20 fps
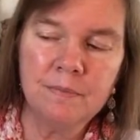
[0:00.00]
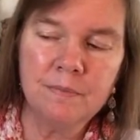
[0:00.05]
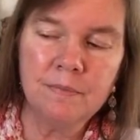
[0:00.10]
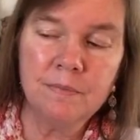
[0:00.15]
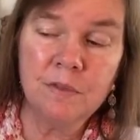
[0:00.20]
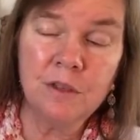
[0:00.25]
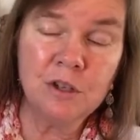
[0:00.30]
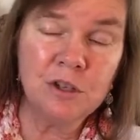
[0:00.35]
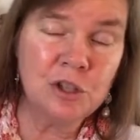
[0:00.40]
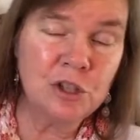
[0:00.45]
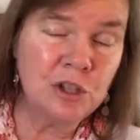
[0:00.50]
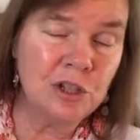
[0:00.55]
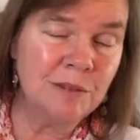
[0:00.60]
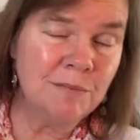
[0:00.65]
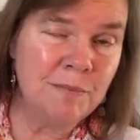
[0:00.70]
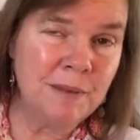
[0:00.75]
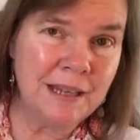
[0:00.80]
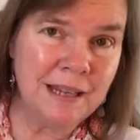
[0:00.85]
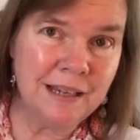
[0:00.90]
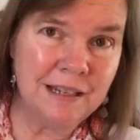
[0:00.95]
there
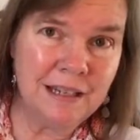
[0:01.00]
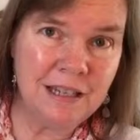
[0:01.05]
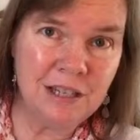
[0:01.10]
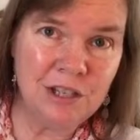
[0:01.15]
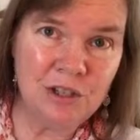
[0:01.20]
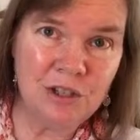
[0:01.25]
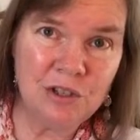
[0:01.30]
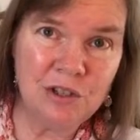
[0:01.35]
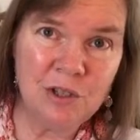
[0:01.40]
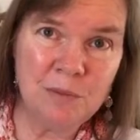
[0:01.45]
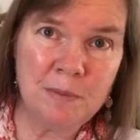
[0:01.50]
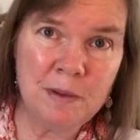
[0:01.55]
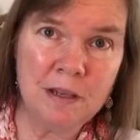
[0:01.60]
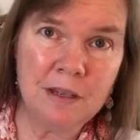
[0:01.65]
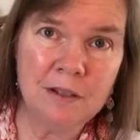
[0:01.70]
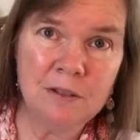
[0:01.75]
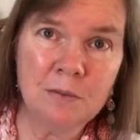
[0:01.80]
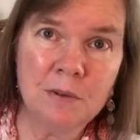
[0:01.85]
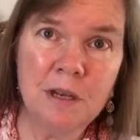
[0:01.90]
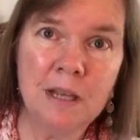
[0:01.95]
shouldn't be any issues,
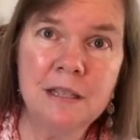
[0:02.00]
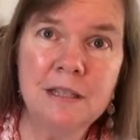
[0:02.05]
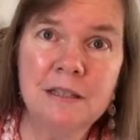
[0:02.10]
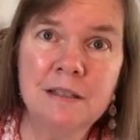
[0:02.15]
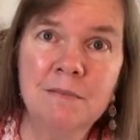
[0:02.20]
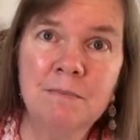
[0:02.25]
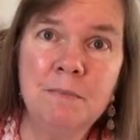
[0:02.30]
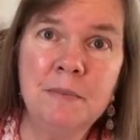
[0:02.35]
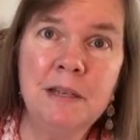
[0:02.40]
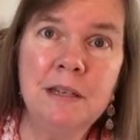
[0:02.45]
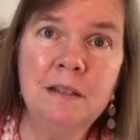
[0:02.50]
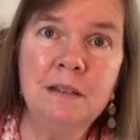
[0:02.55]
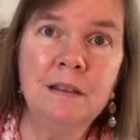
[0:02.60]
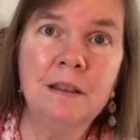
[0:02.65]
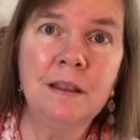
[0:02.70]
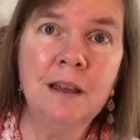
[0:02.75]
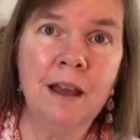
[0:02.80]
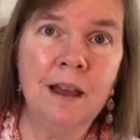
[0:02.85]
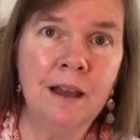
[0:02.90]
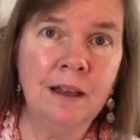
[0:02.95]
because when I submitted
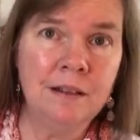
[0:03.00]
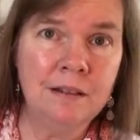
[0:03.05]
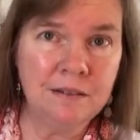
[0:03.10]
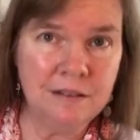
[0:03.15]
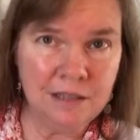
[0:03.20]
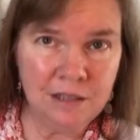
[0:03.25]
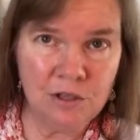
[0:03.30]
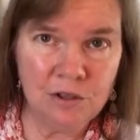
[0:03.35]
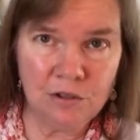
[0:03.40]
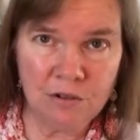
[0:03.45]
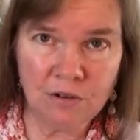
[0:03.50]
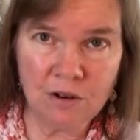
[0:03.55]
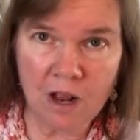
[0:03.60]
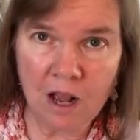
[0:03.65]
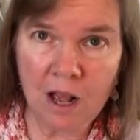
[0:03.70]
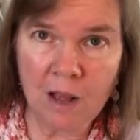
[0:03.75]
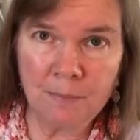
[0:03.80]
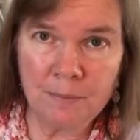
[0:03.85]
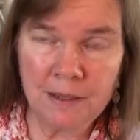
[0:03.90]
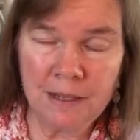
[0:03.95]
that digital
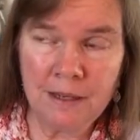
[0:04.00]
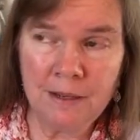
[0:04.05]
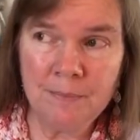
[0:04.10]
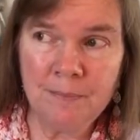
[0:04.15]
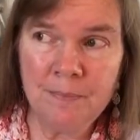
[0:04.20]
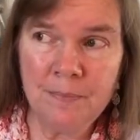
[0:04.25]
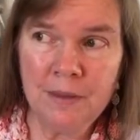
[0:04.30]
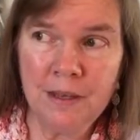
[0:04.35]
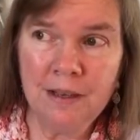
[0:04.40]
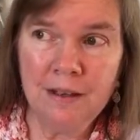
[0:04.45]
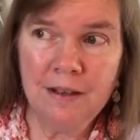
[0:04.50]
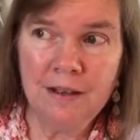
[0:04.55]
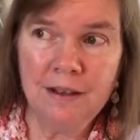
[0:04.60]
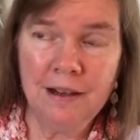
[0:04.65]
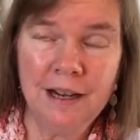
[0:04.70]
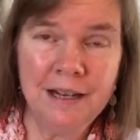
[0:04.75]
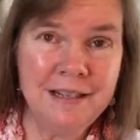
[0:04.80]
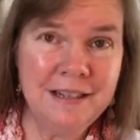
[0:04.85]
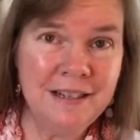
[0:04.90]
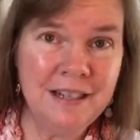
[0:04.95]
copy,
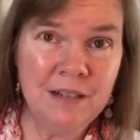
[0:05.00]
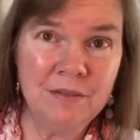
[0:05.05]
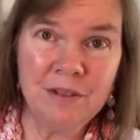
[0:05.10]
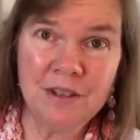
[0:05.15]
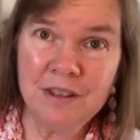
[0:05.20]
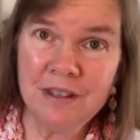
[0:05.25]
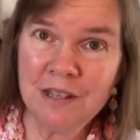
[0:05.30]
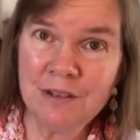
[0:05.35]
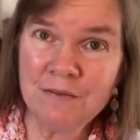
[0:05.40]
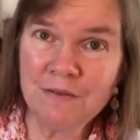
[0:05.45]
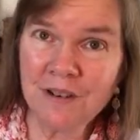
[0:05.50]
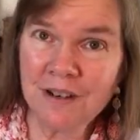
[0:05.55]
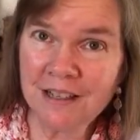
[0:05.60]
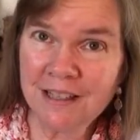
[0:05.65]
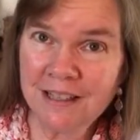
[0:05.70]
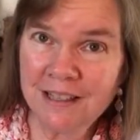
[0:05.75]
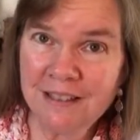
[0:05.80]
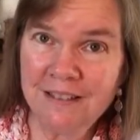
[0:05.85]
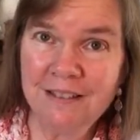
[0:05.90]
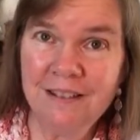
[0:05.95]
I did everything
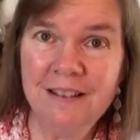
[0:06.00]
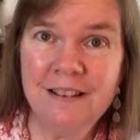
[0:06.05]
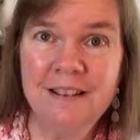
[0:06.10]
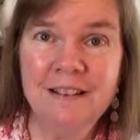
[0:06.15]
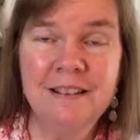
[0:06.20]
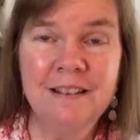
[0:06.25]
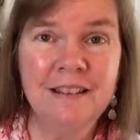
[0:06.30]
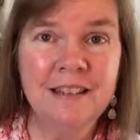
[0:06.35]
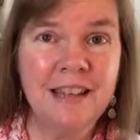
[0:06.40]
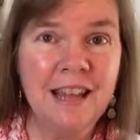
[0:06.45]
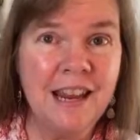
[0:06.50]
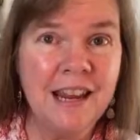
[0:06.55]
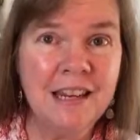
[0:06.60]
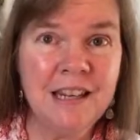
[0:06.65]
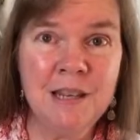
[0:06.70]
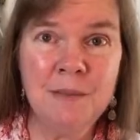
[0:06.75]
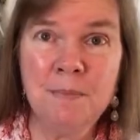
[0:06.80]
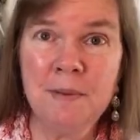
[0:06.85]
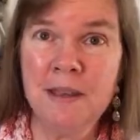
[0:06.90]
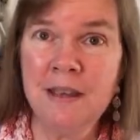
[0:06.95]
right.
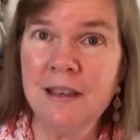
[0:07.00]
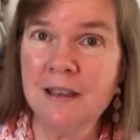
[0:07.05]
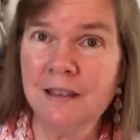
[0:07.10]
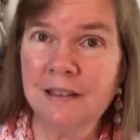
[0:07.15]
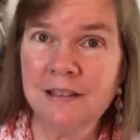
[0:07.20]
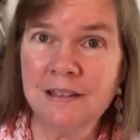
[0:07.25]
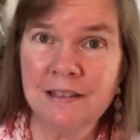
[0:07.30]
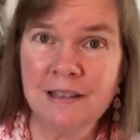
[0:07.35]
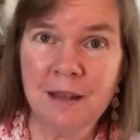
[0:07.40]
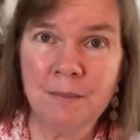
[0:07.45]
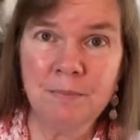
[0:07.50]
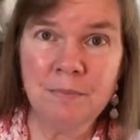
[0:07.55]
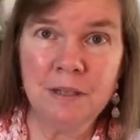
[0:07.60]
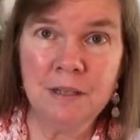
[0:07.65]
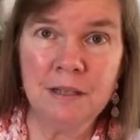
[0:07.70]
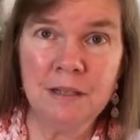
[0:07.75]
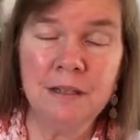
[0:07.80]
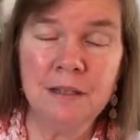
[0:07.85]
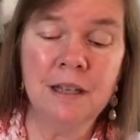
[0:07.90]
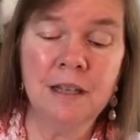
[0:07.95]
KDP
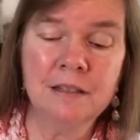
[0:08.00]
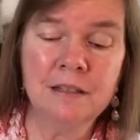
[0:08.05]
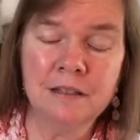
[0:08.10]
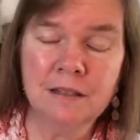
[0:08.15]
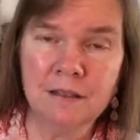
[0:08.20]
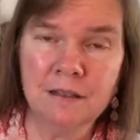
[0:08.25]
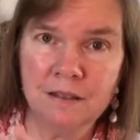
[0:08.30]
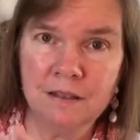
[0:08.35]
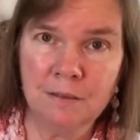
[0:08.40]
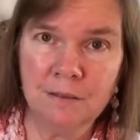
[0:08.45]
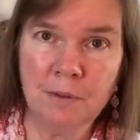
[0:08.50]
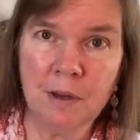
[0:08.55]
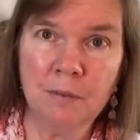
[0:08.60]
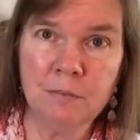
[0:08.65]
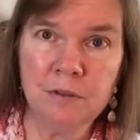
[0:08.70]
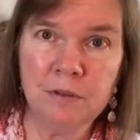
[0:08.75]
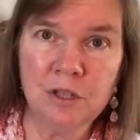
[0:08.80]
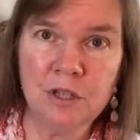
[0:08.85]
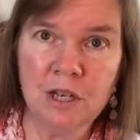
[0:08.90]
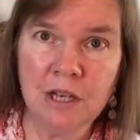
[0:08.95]
accepted it. That's the
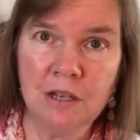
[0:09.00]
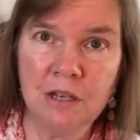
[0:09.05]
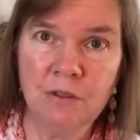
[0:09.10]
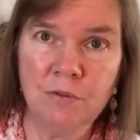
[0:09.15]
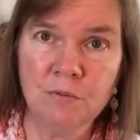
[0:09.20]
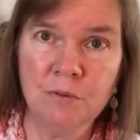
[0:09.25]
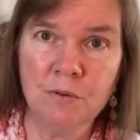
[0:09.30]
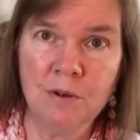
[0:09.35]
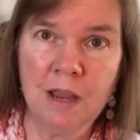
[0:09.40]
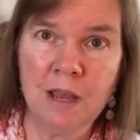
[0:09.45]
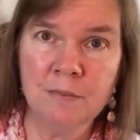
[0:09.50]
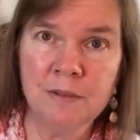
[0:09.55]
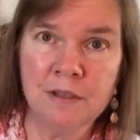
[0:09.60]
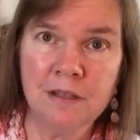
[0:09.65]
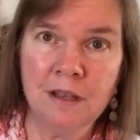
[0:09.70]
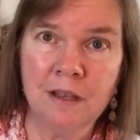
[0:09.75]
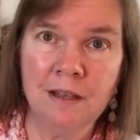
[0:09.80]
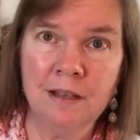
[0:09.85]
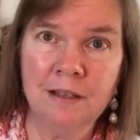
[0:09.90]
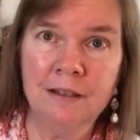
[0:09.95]
publishing through
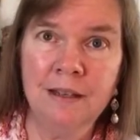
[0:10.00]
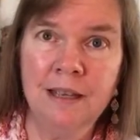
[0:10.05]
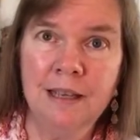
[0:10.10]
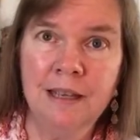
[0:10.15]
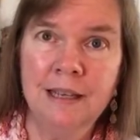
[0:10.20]
Amazon.